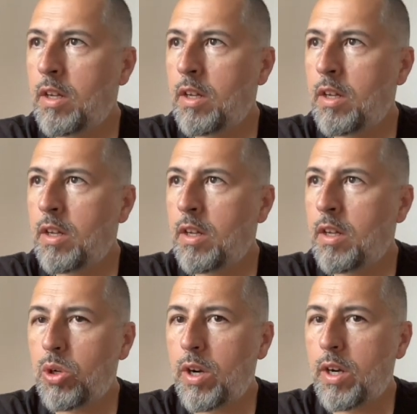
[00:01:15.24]
make
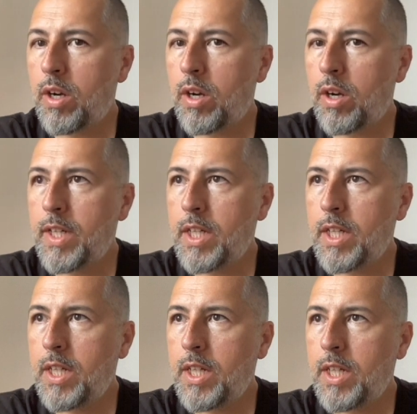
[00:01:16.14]
sure
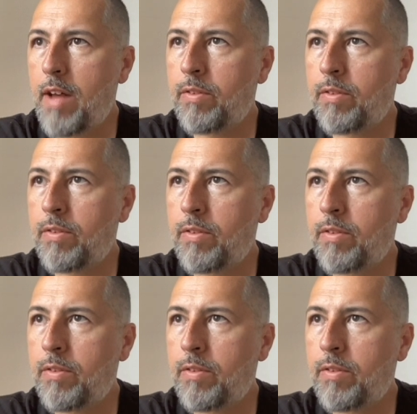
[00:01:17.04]
that you have